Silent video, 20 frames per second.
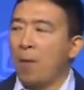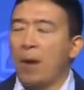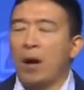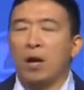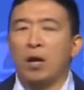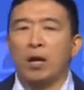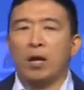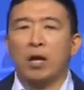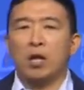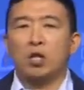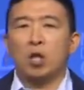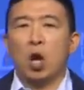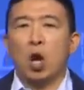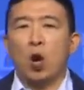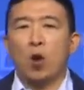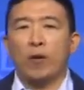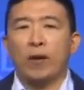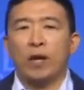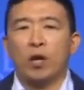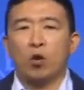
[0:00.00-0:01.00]
America is
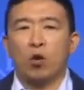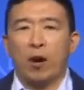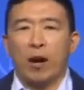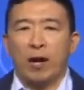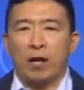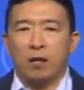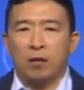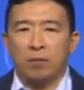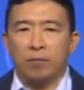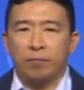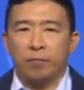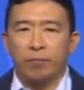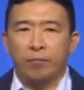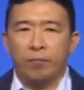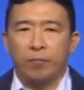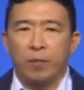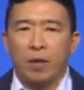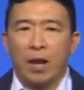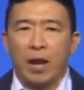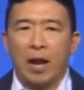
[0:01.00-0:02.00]
already great.
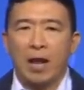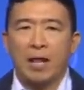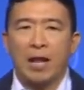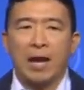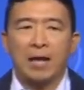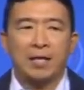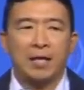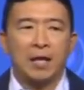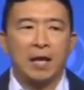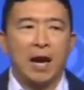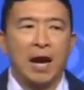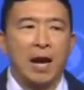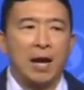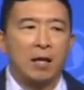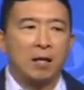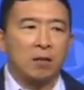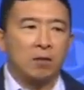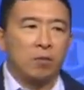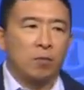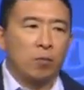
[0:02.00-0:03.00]
And that did
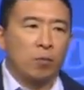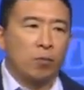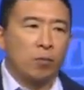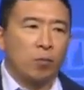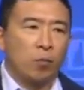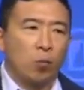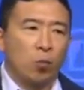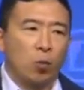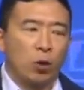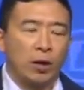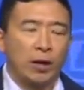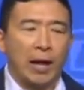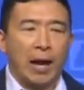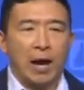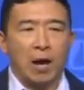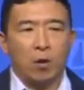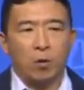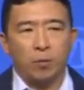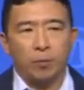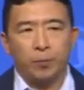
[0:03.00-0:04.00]
not
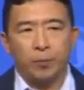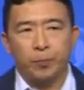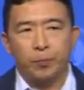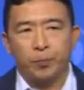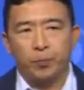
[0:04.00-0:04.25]
work out.